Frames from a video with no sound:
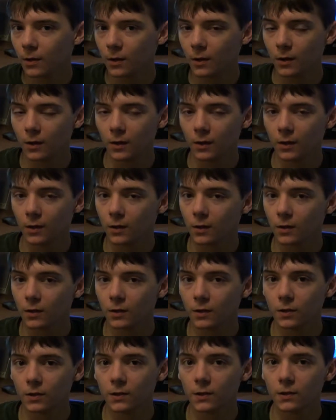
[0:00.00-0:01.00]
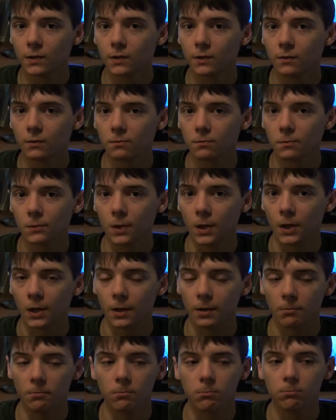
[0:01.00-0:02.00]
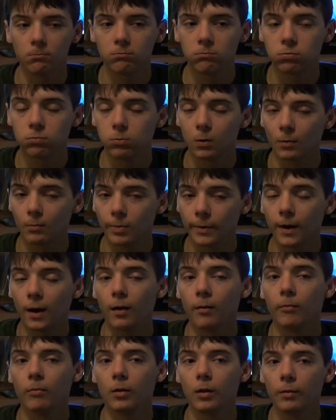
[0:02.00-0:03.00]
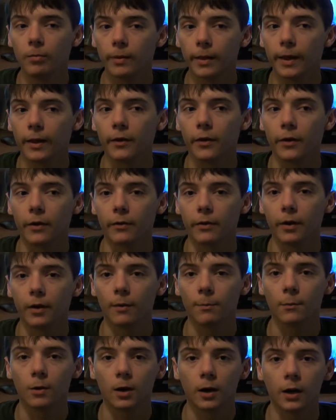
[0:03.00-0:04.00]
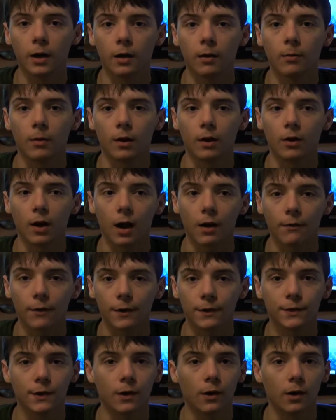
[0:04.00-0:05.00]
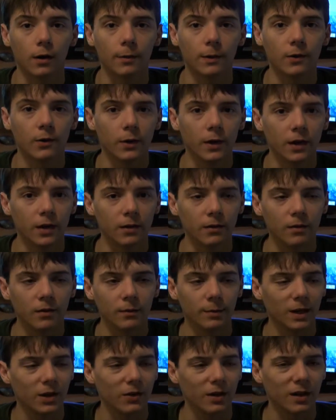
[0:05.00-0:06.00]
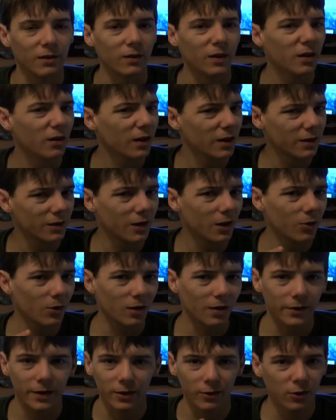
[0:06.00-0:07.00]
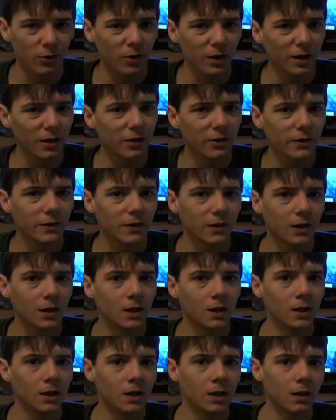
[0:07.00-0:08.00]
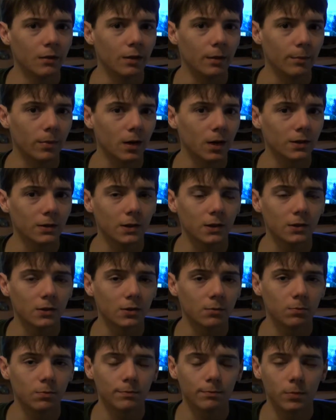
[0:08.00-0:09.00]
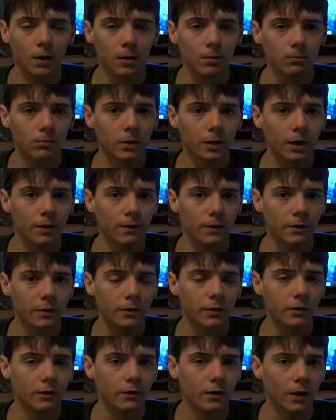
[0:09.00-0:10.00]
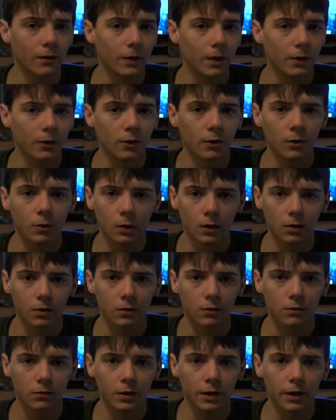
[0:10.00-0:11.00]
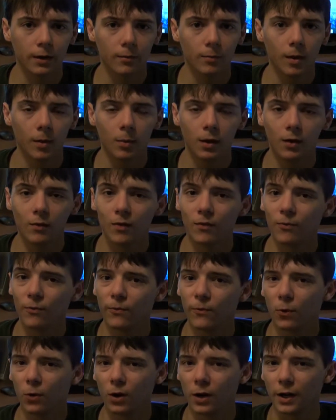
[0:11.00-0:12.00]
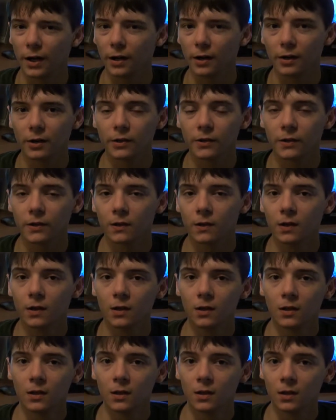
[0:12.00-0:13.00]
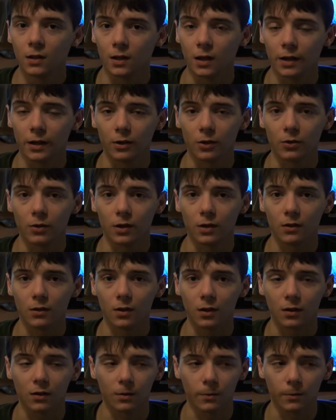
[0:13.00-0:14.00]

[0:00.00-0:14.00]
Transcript: Because I would probably plan on upgrading my graphics card between about let's go with every 2 years. My processor probably every 2 or 3, maybe even 4 years. I know that like the